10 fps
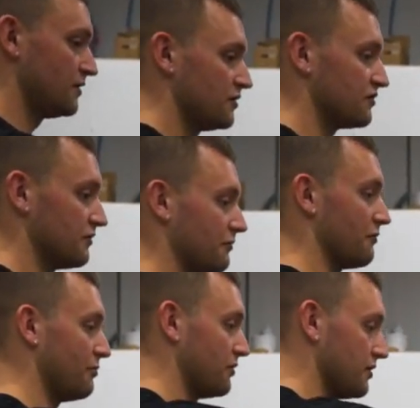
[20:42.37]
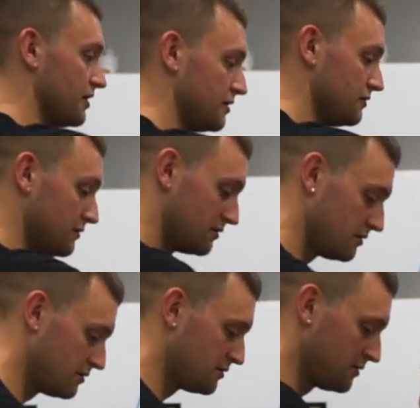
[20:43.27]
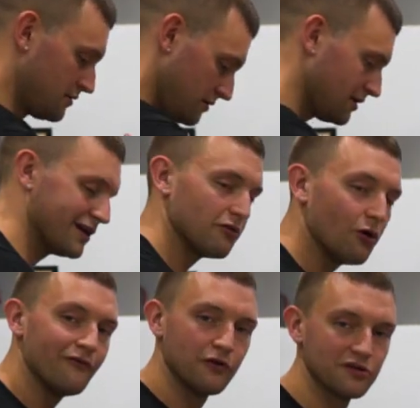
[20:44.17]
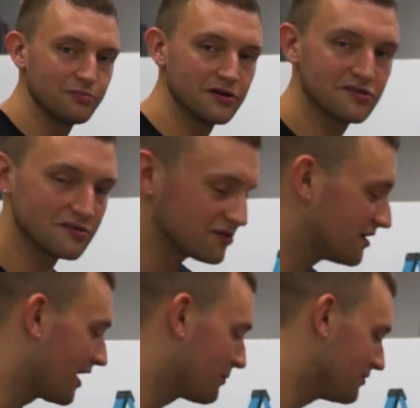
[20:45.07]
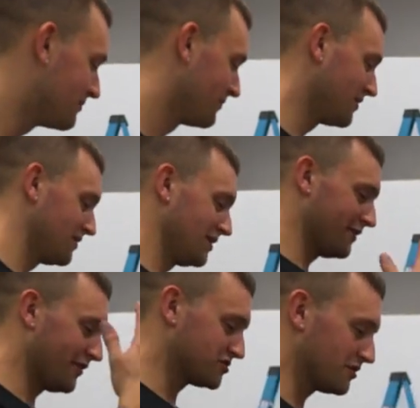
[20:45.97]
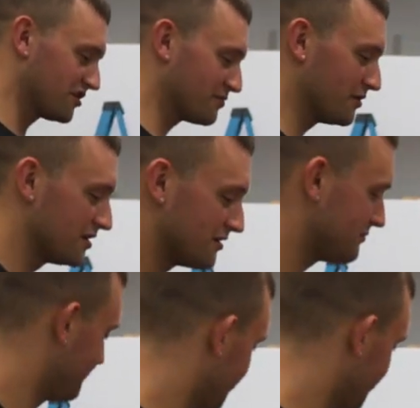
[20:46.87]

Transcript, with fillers: so that when we put it in, it'll all fall into place. You'll see it happen. If I try to explain it,